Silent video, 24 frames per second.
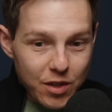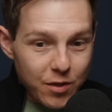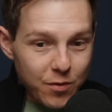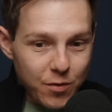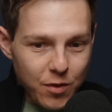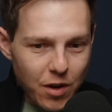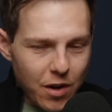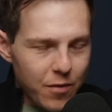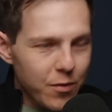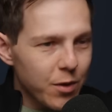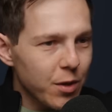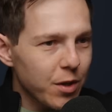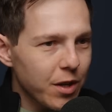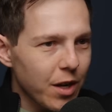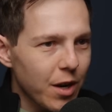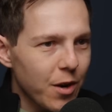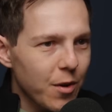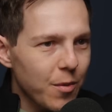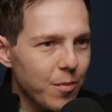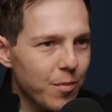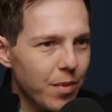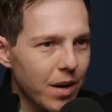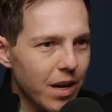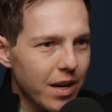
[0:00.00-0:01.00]
like forever
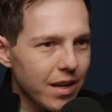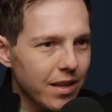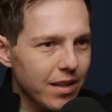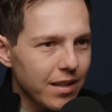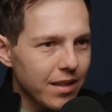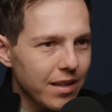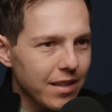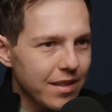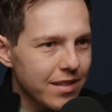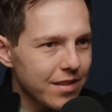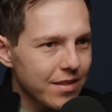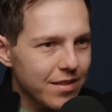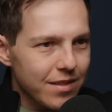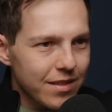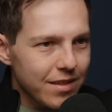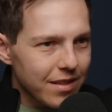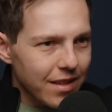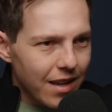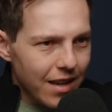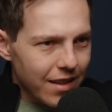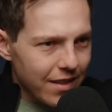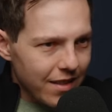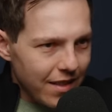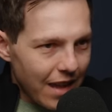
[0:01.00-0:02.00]
ago, but it's
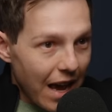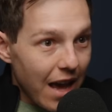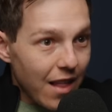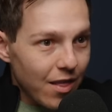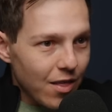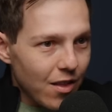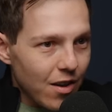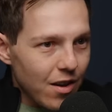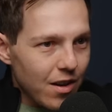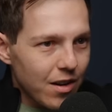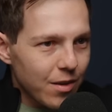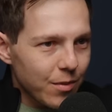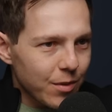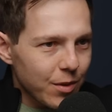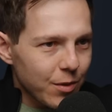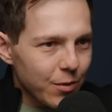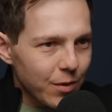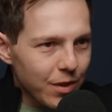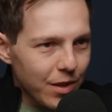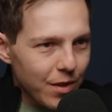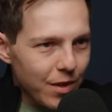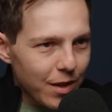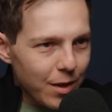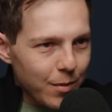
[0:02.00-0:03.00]
not that long when you
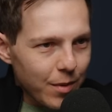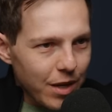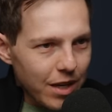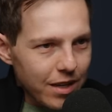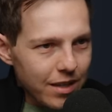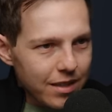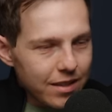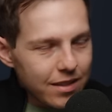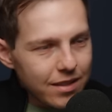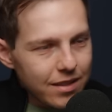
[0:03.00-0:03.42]
really think about it.